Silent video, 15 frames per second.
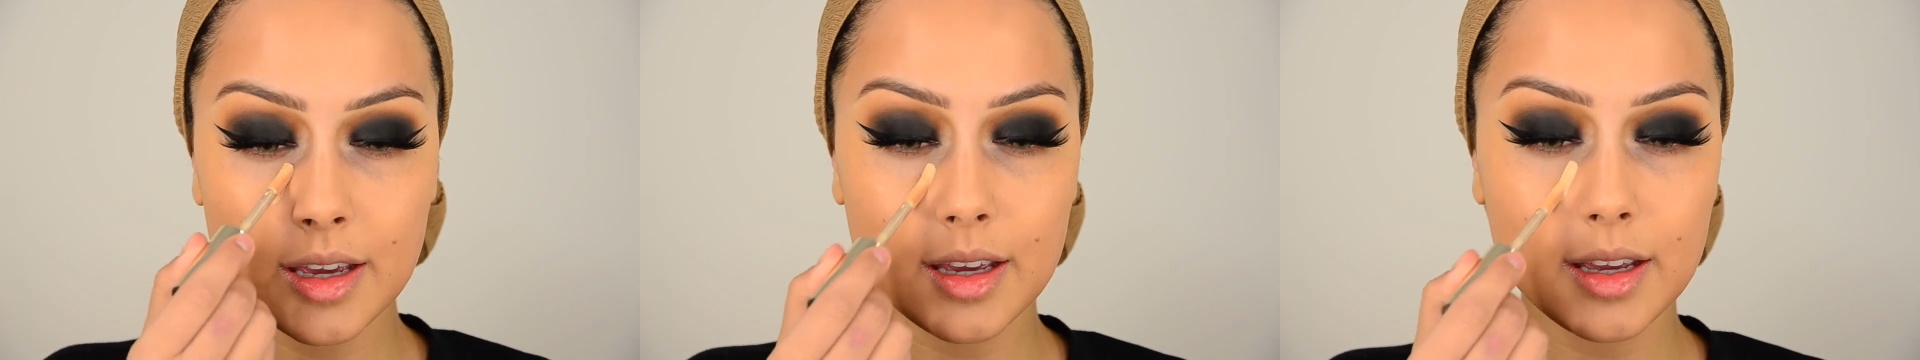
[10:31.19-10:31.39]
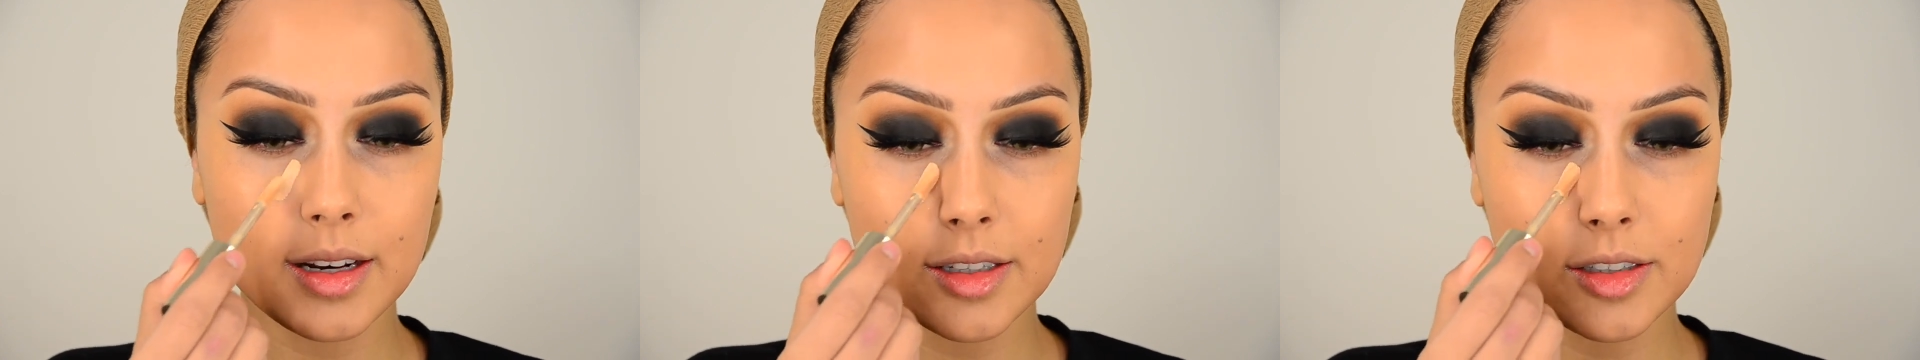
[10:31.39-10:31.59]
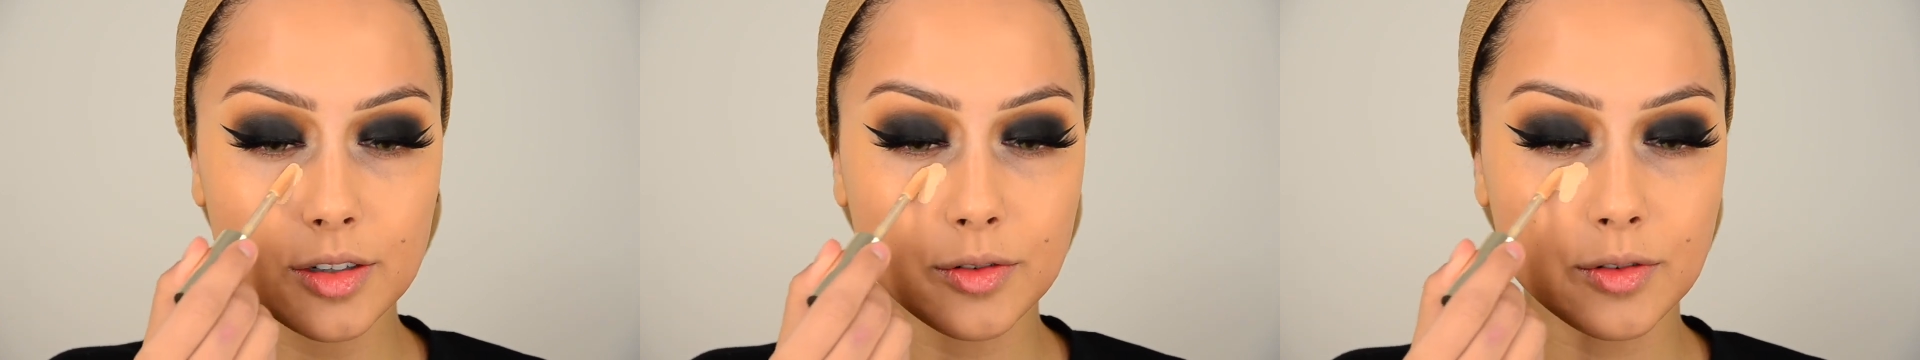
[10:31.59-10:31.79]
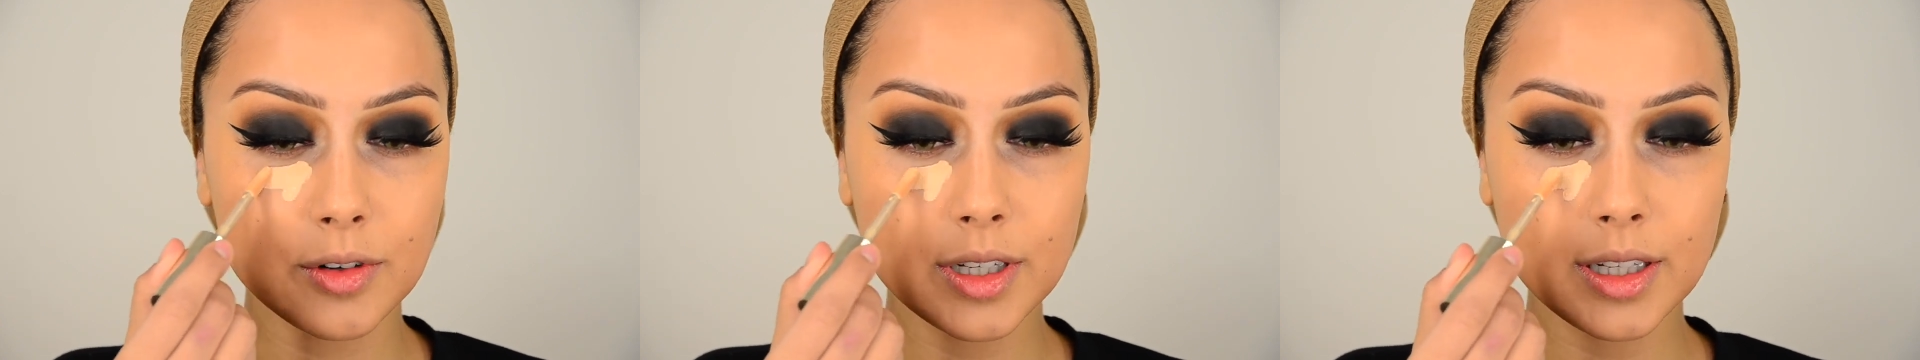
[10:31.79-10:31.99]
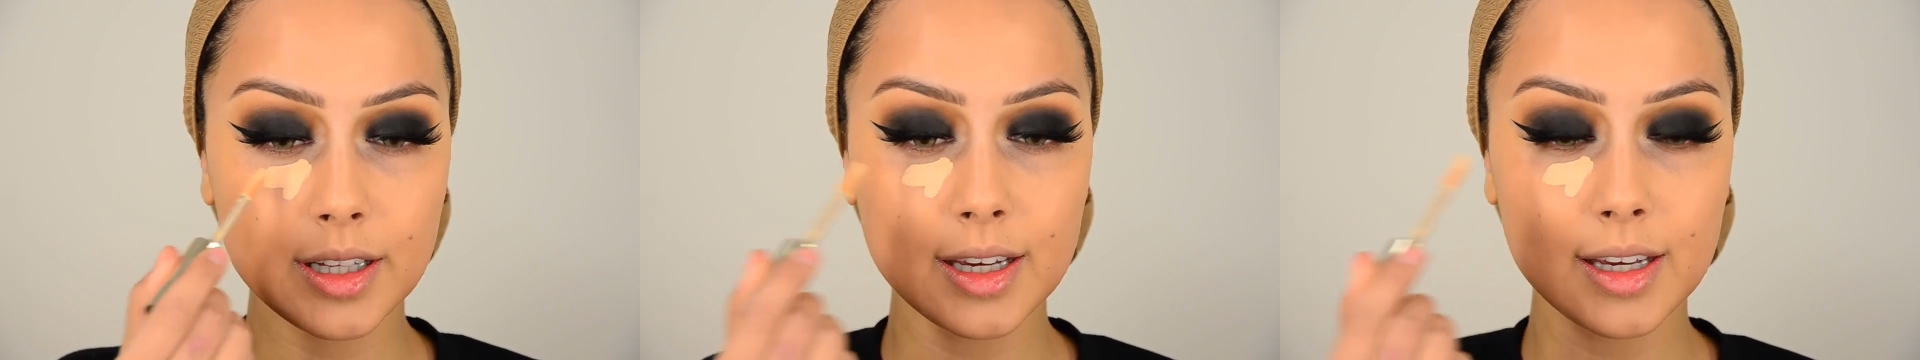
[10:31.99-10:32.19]
It is
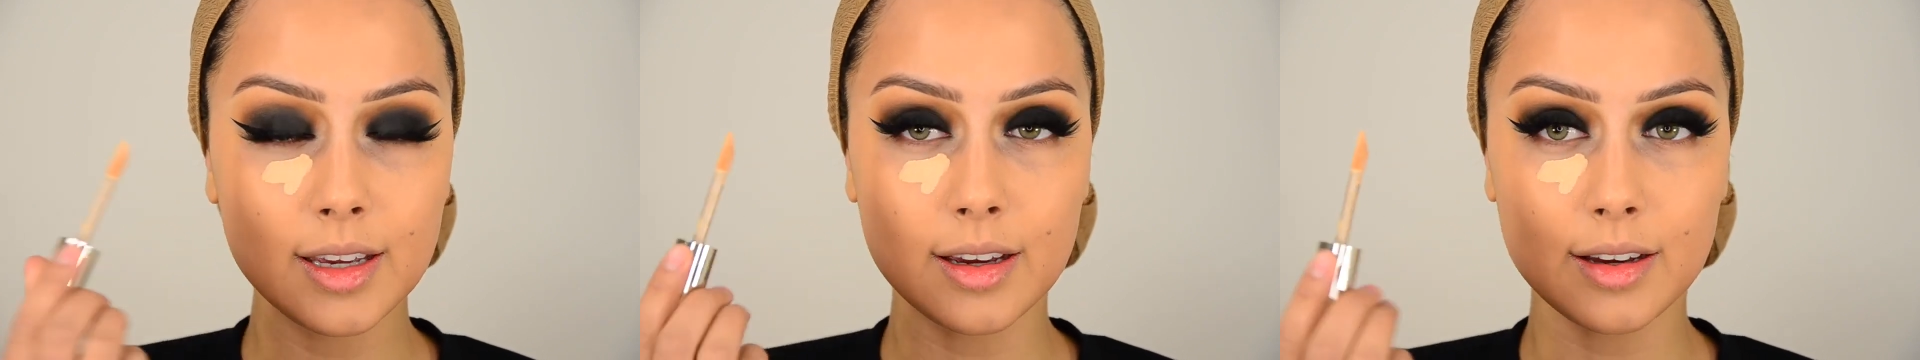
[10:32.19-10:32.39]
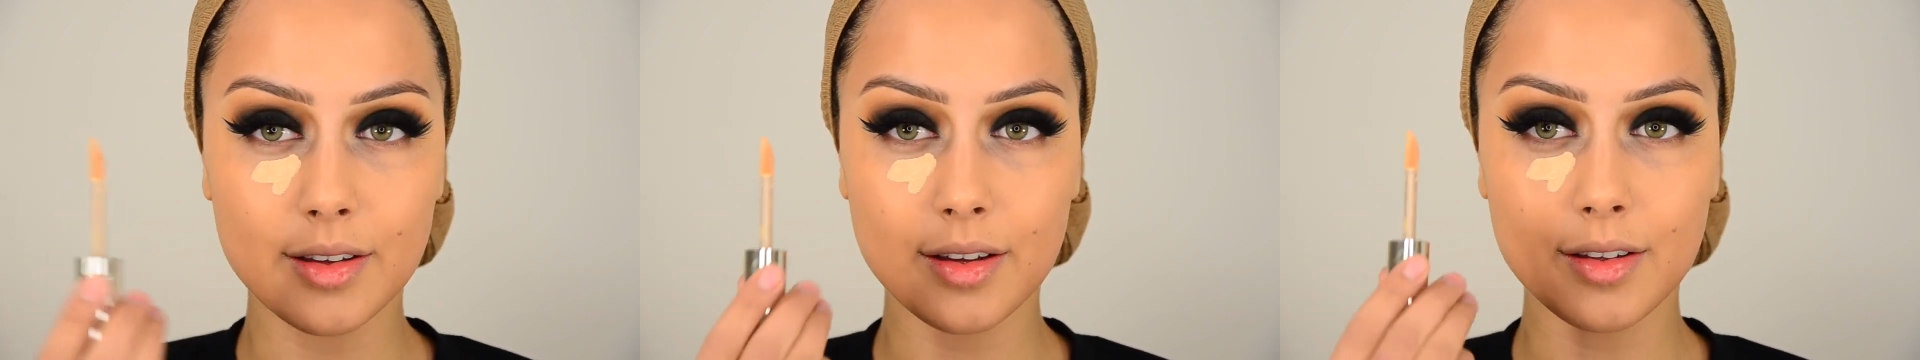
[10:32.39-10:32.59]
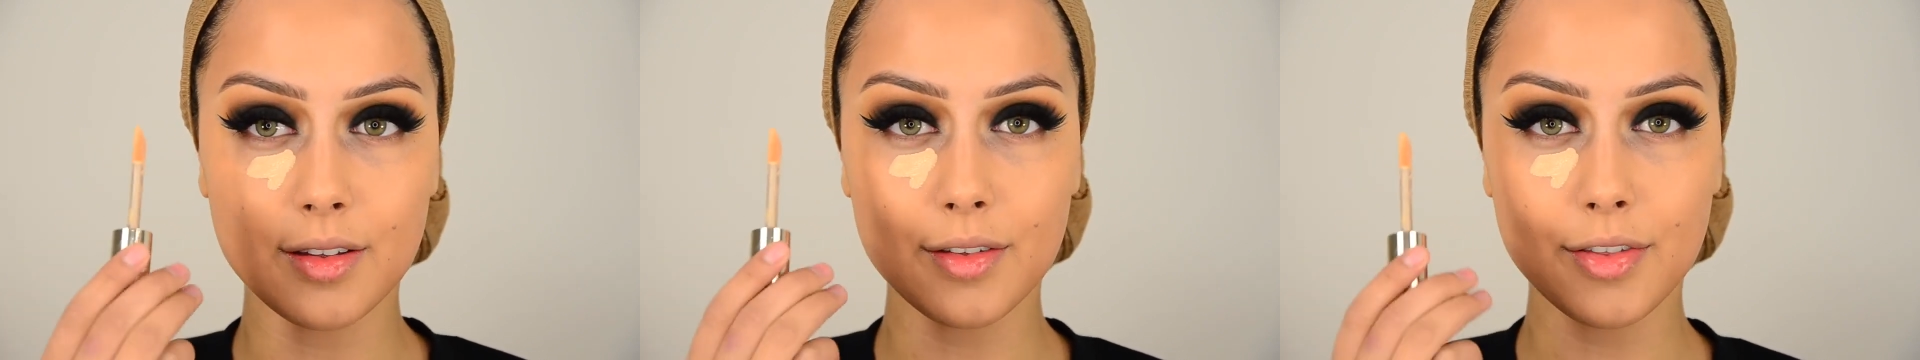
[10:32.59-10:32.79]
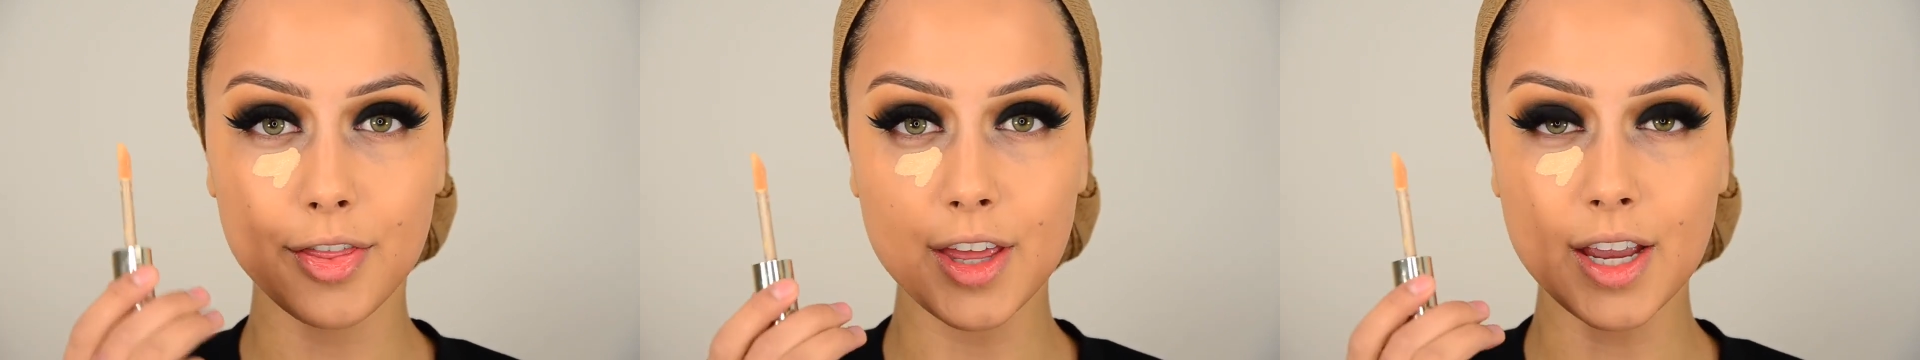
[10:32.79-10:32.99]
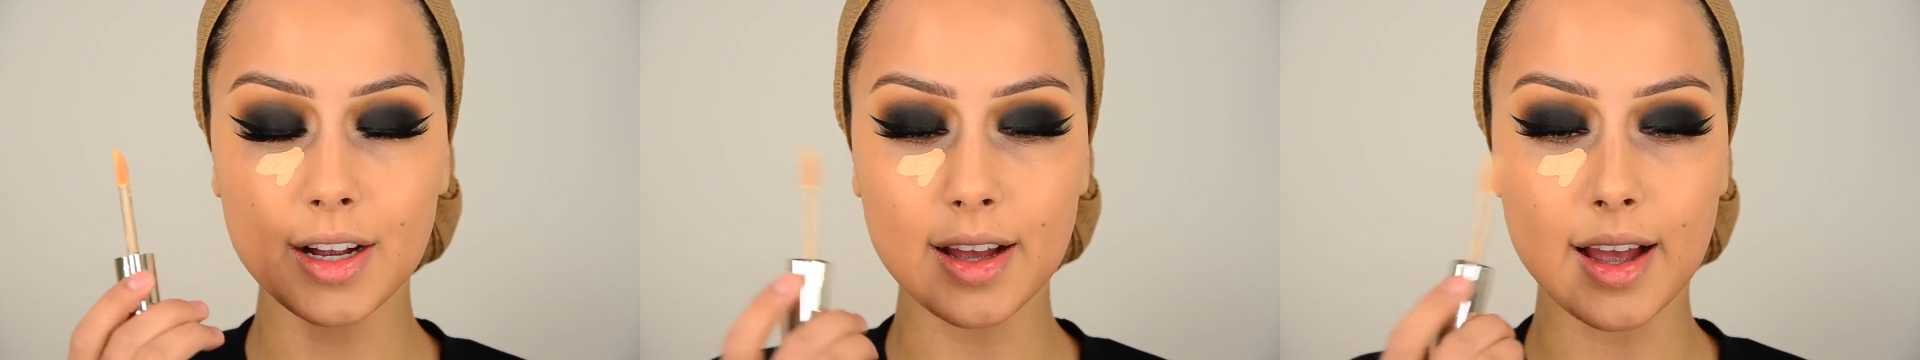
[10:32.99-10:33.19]
really
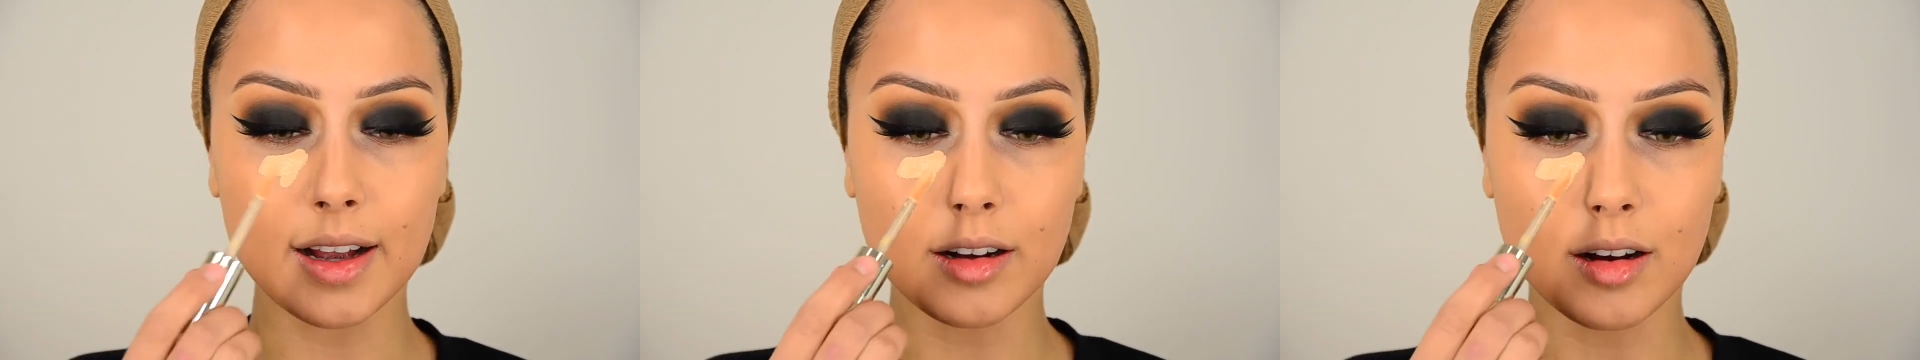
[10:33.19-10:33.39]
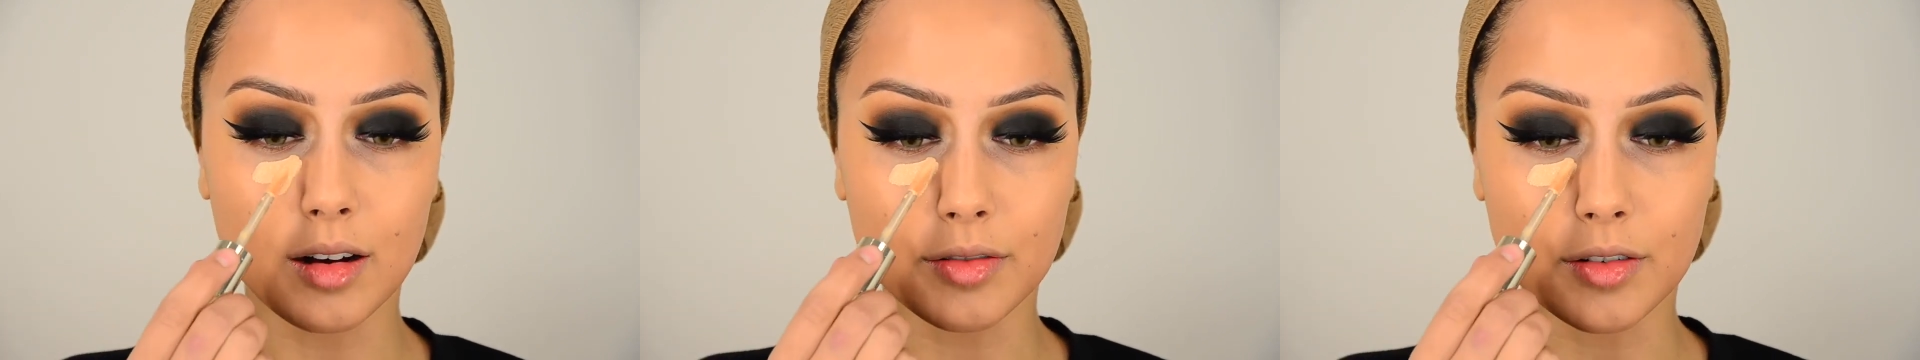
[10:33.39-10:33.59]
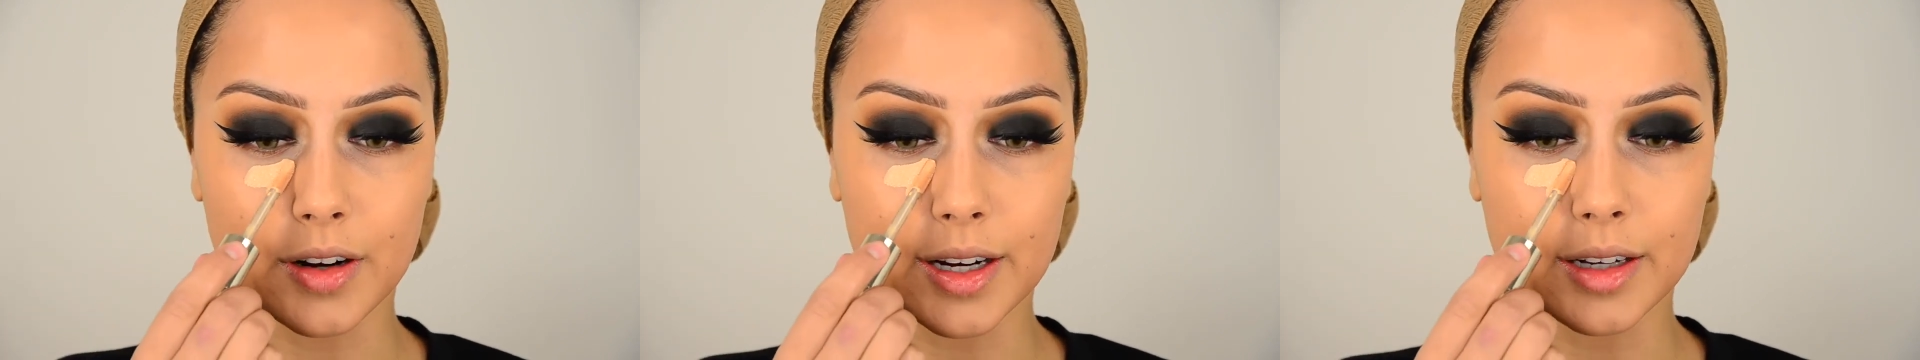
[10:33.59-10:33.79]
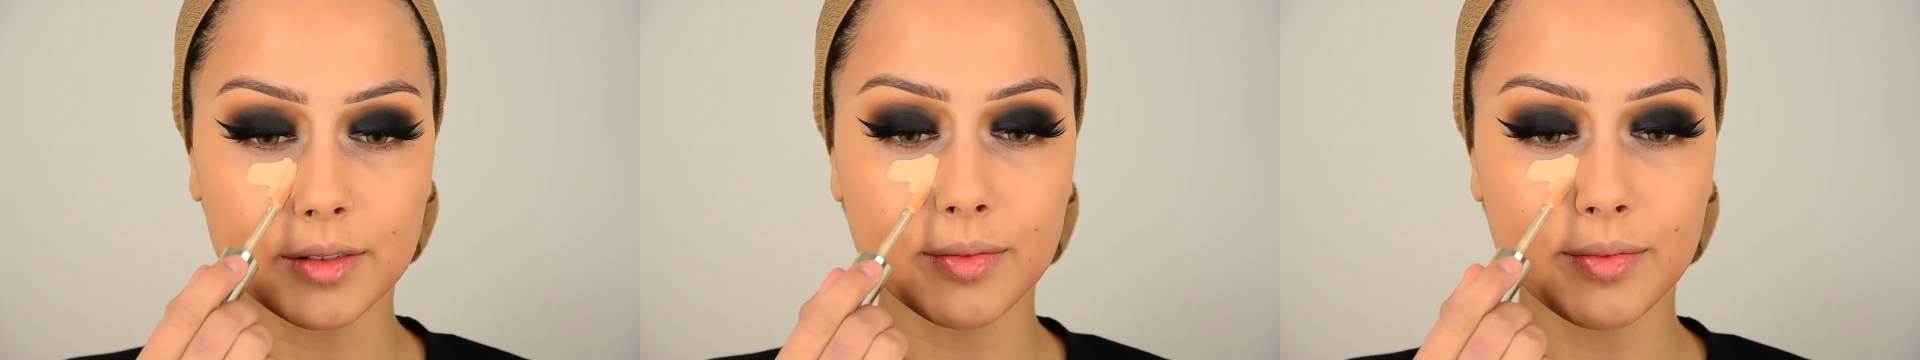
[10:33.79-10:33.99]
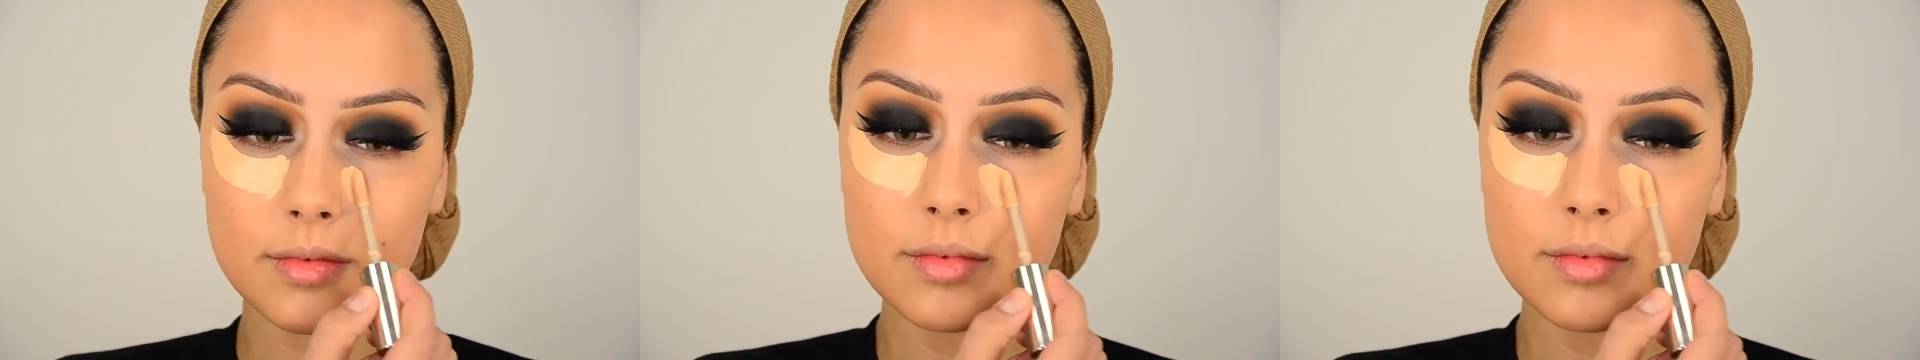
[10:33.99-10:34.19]
thick and covering.